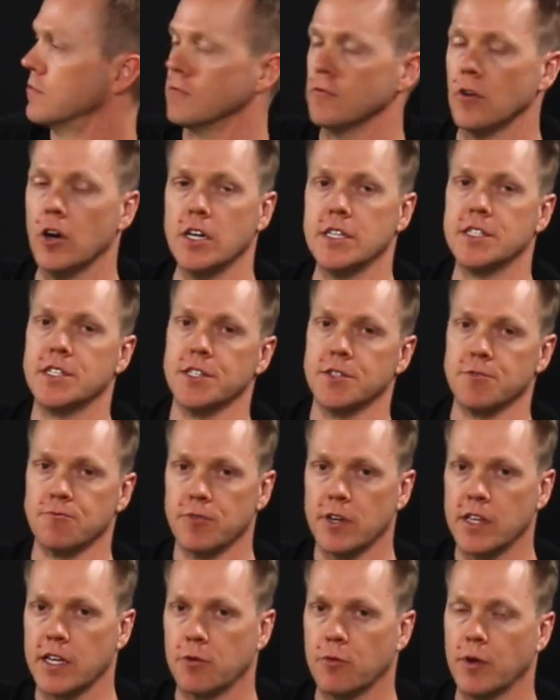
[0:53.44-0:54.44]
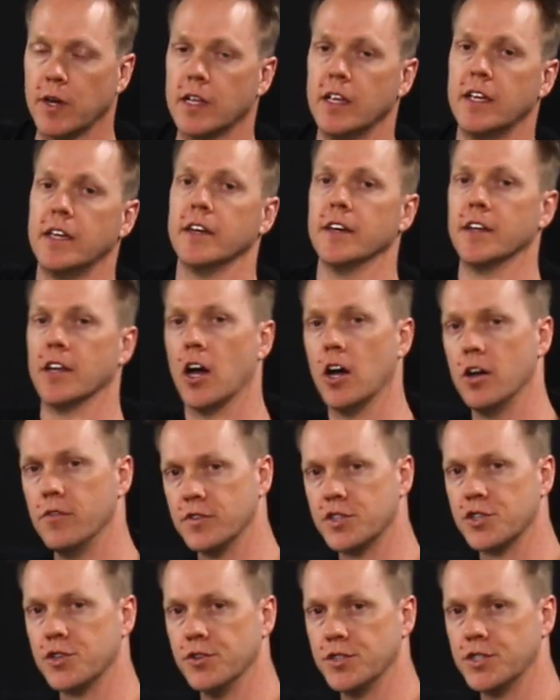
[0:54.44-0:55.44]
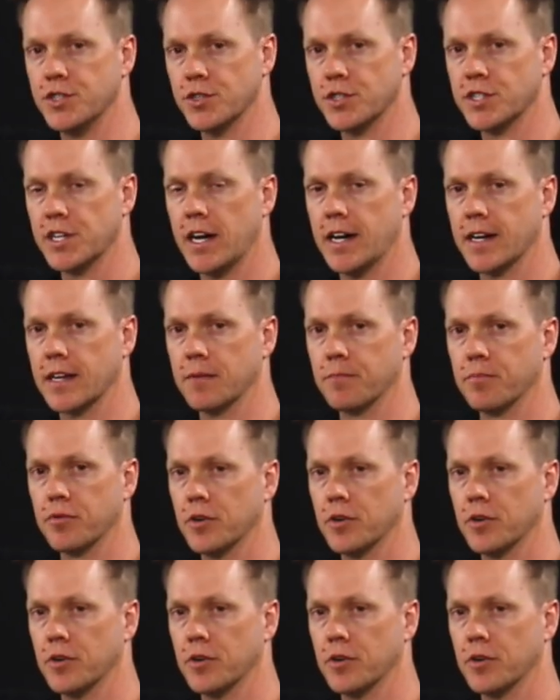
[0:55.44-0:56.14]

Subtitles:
rises really quickly, it overshoots your target